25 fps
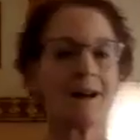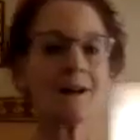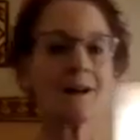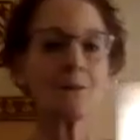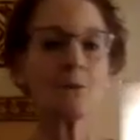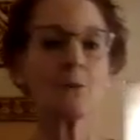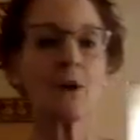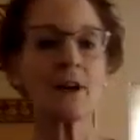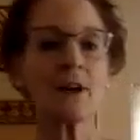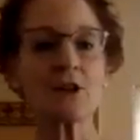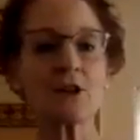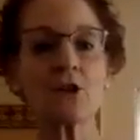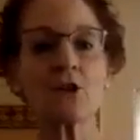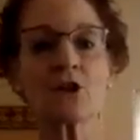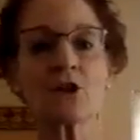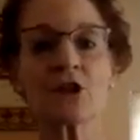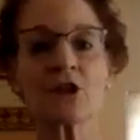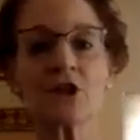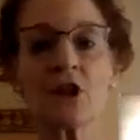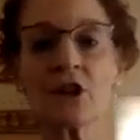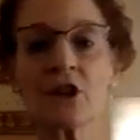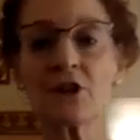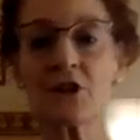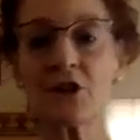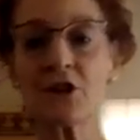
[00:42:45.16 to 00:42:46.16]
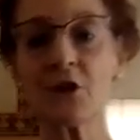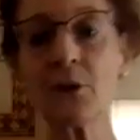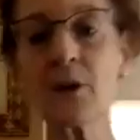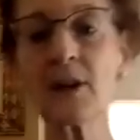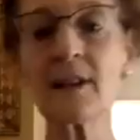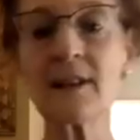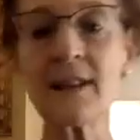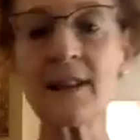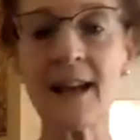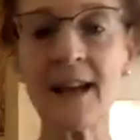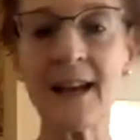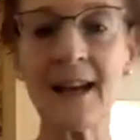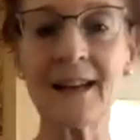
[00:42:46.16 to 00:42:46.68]
when you start
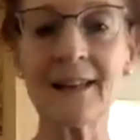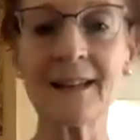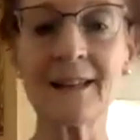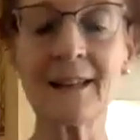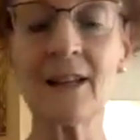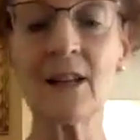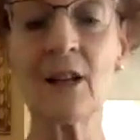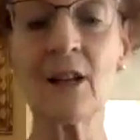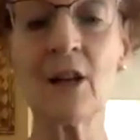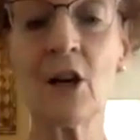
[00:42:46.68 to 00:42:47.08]
doing that,